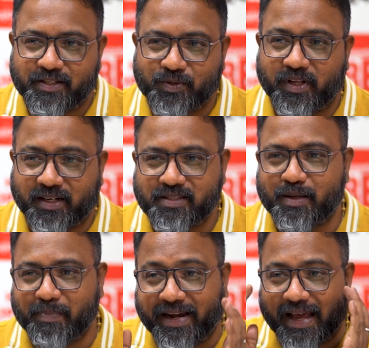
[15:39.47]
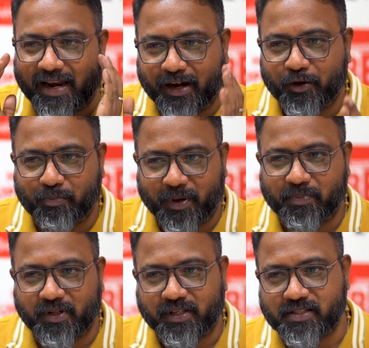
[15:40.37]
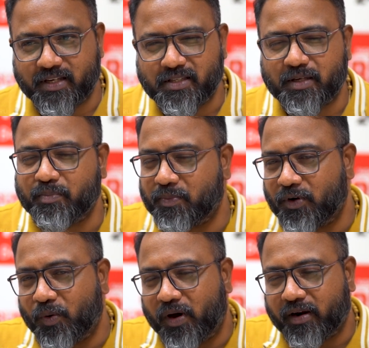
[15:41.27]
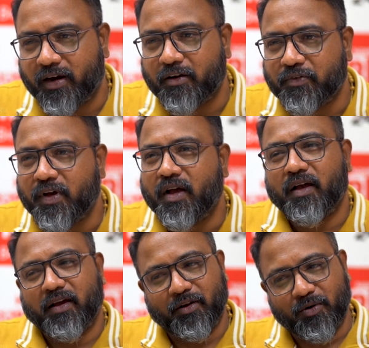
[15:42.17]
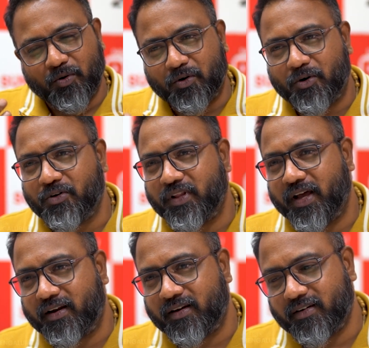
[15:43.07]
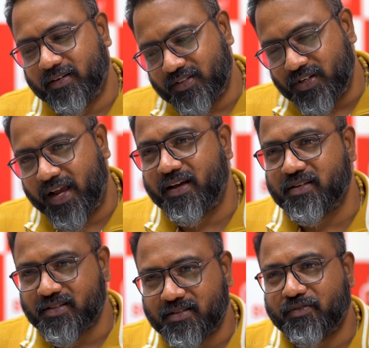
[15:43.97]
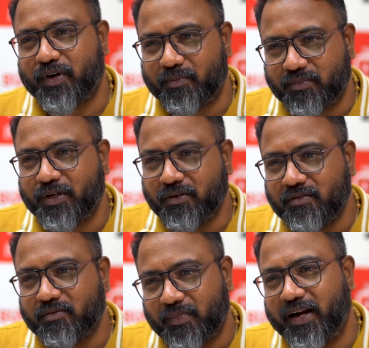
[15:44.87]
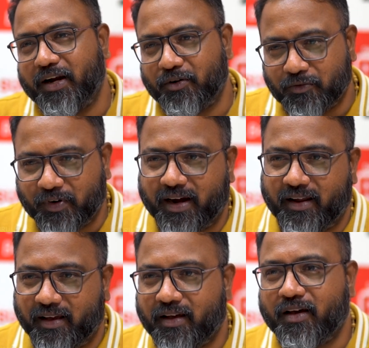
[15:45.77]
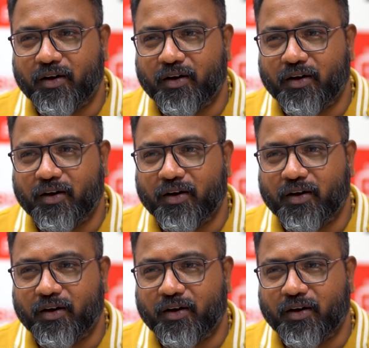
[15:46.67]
So that is the mentality of people these days, and people who are kind of hooked onto their chairs from Monday to Friday,